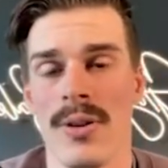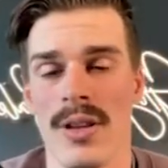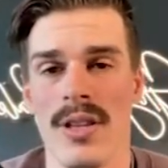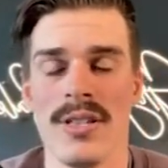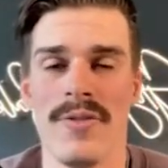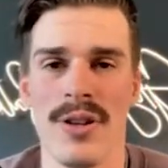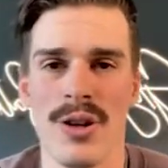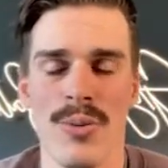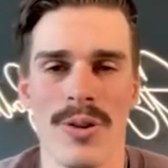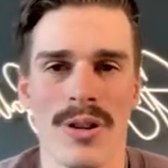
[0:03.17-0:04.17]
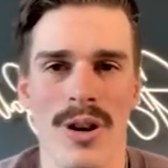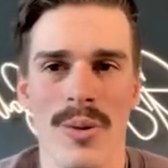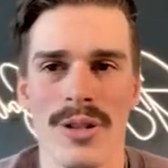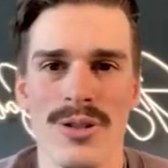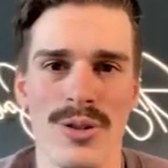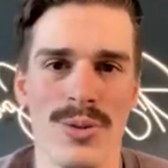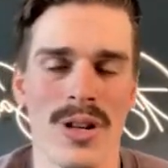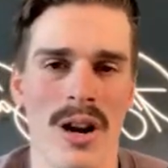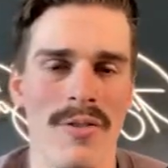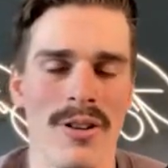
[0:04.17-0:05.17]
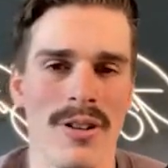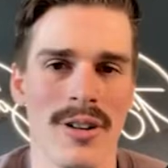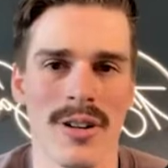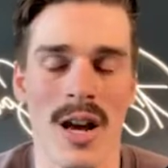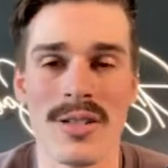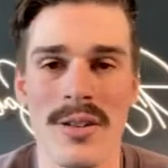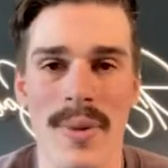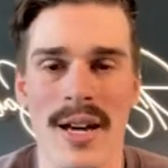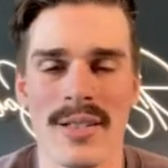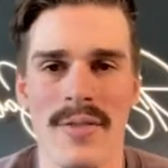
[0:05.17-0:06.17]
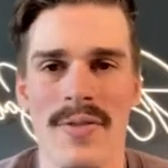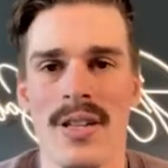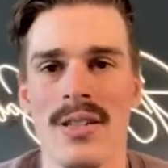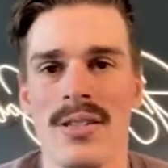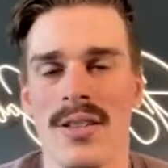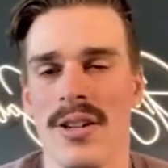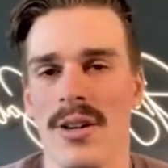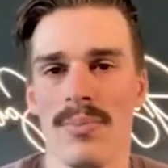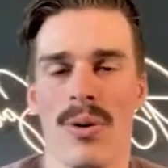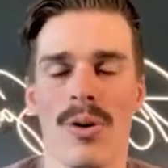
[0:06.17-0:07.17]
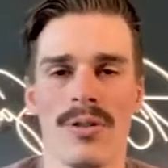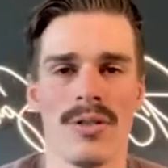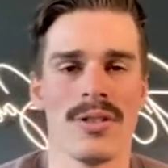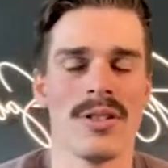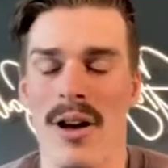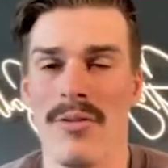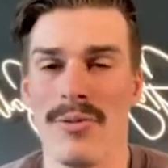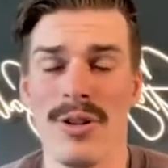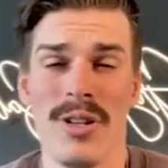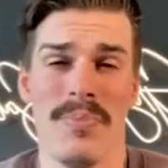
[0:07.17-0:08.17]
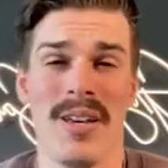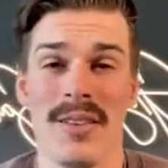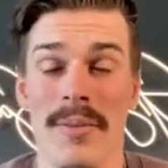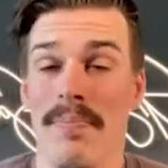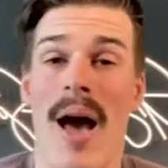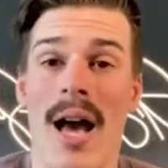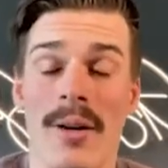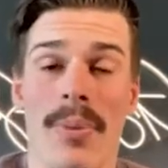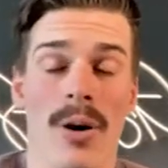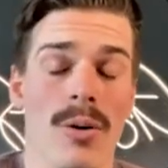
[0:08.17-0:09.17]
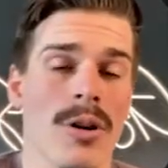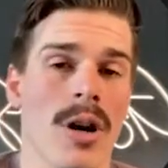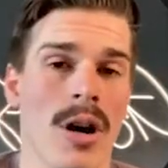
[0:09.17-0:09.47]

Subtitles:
In this video, we're going to cover custom activities and their importance of really being the backbone